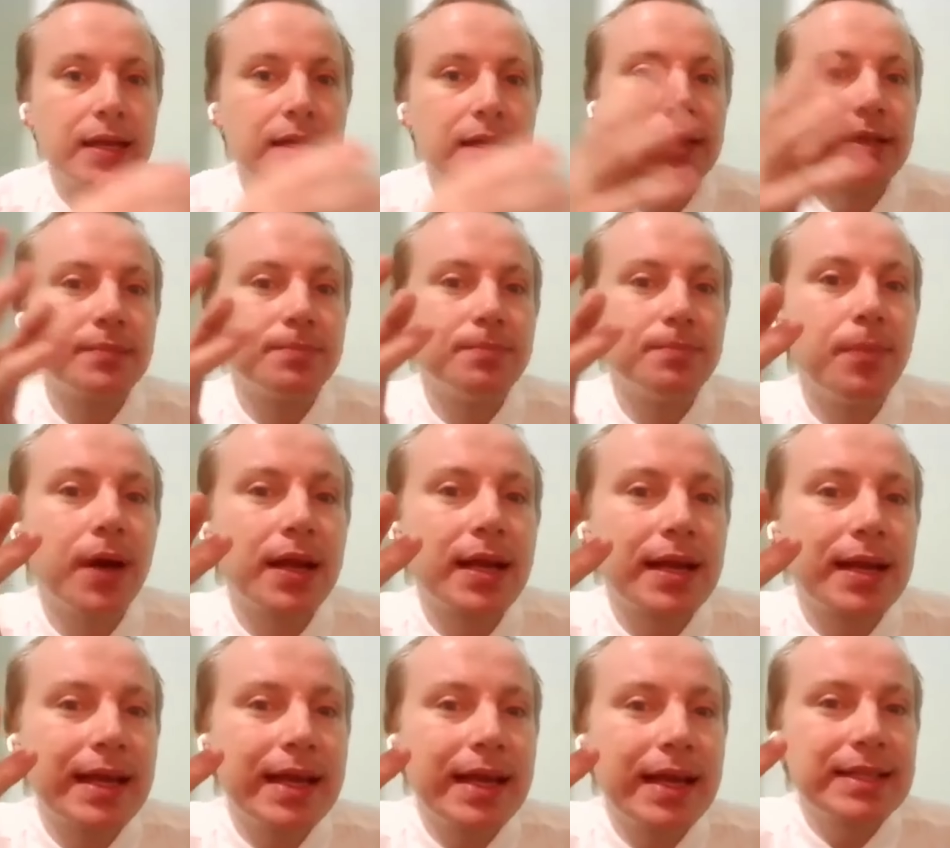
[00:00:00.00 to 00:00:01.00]

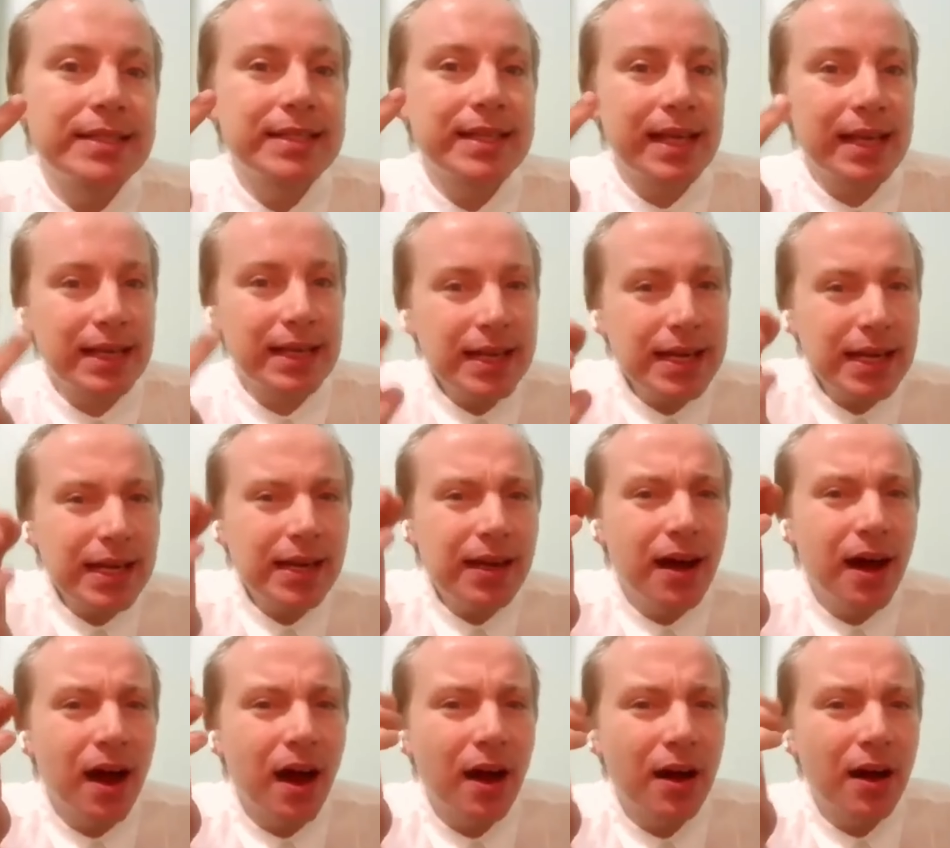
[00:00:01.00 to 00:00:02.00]
But it's a little
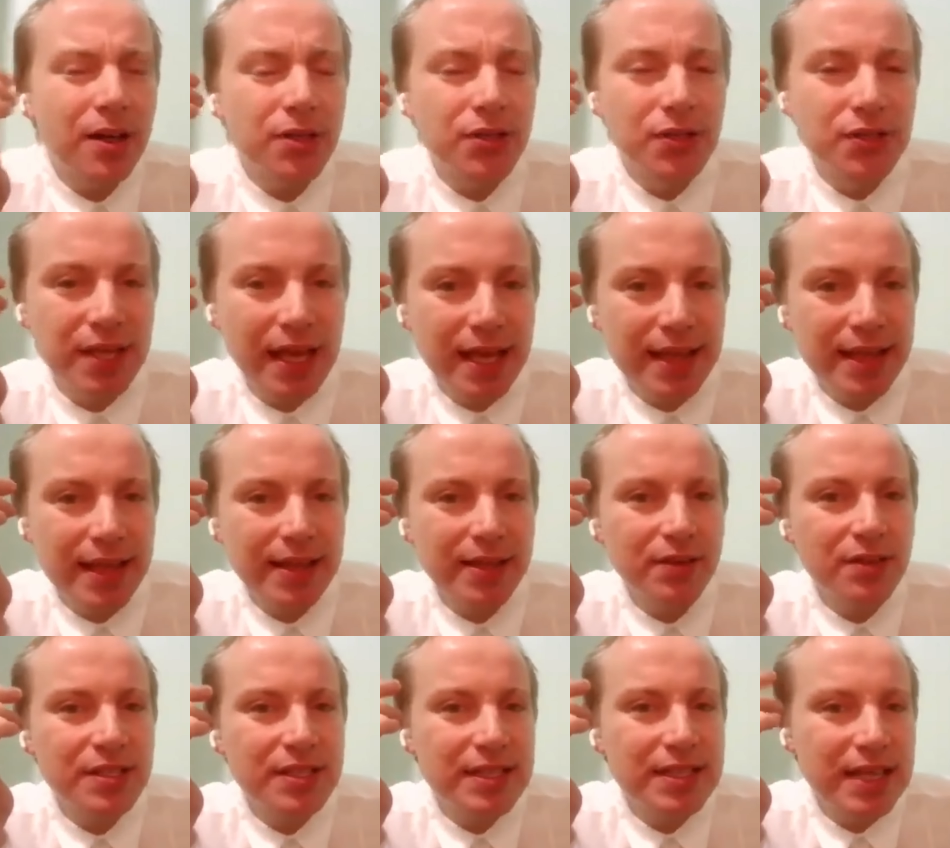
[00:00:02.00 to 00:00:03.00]
hard to say that
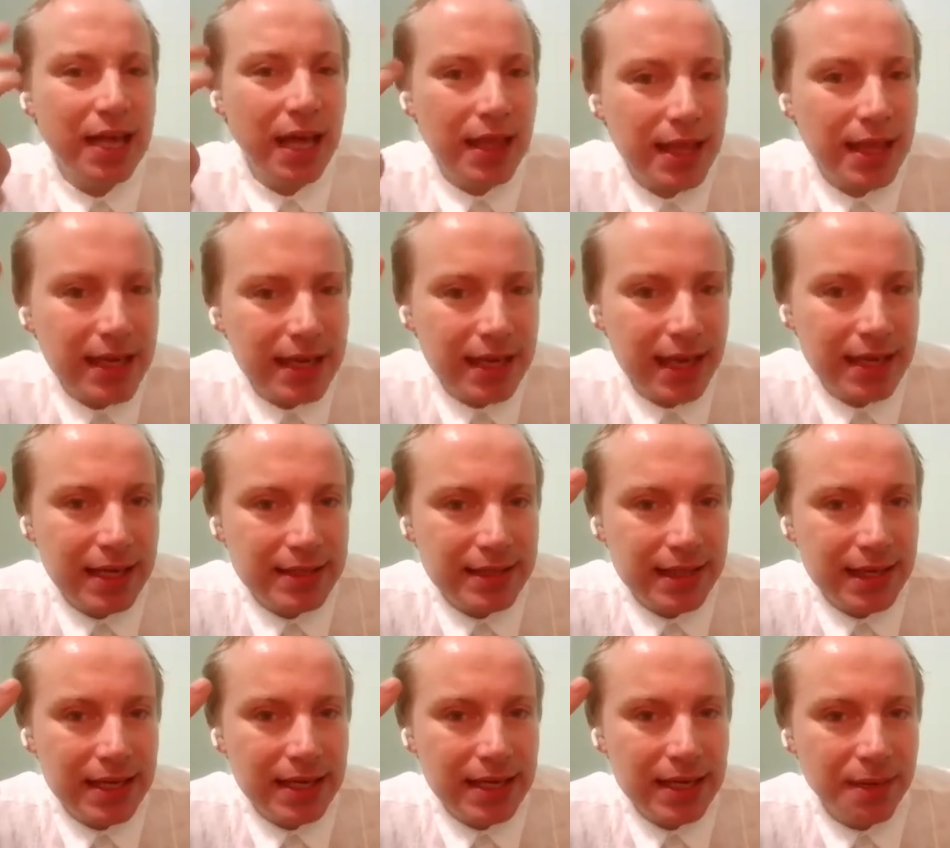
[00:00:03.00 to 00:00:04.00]
there is nothingness
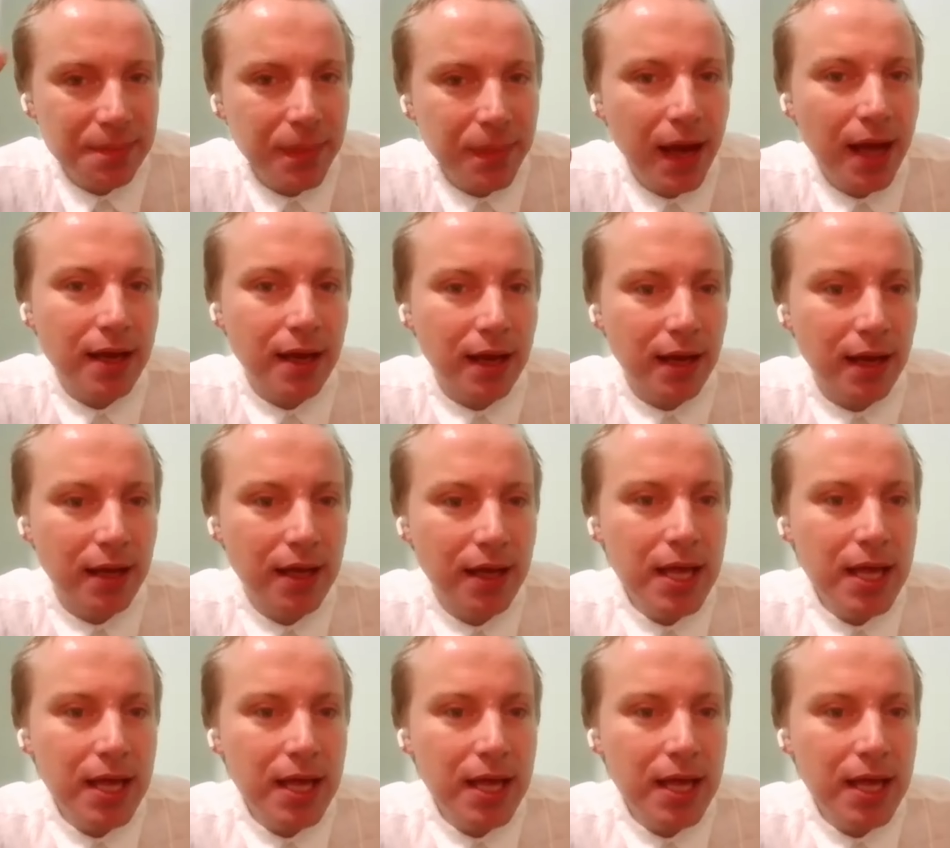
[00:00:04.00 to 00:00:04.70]
in Nibbāna.